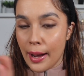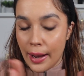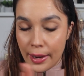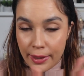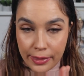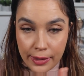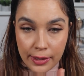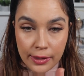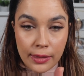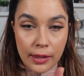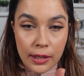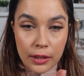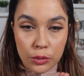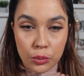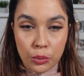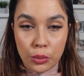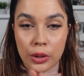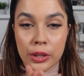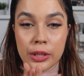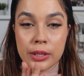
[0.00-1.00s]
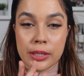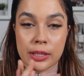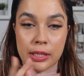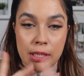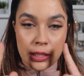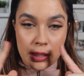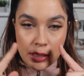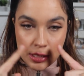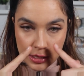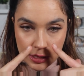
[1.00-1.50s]
I think that it works.
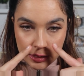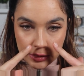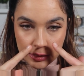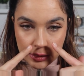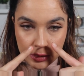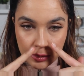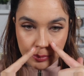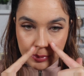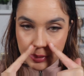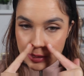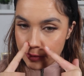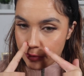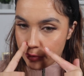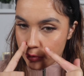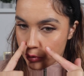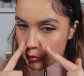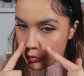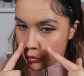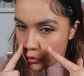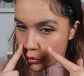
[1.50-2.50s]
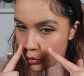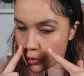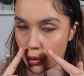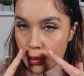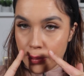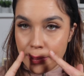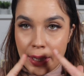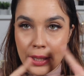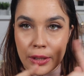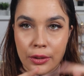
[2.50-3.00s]
It did a little bit of contour
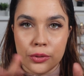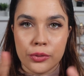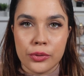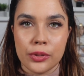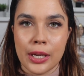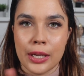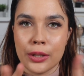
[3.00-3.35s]
on my nose.